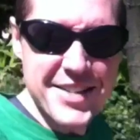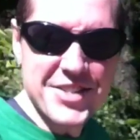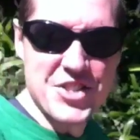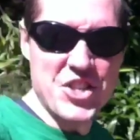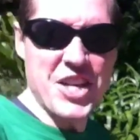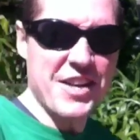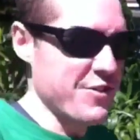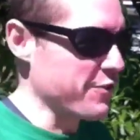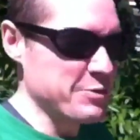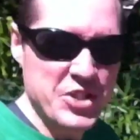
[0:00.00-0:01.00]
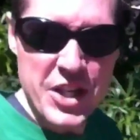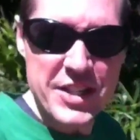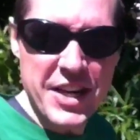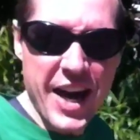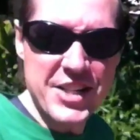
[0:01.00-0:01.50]
this is G from G
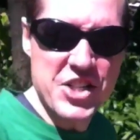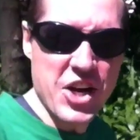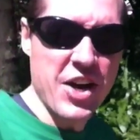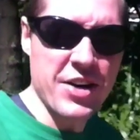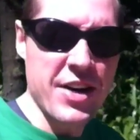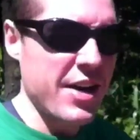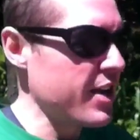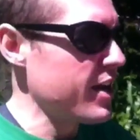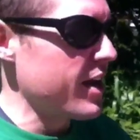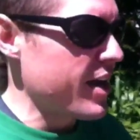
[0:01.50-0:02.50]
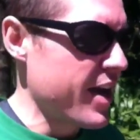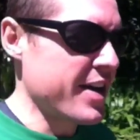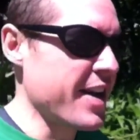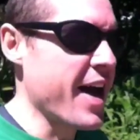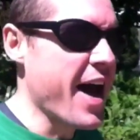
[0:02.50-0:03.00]
Tai Chung,
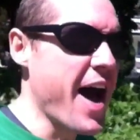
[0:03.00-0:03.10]
and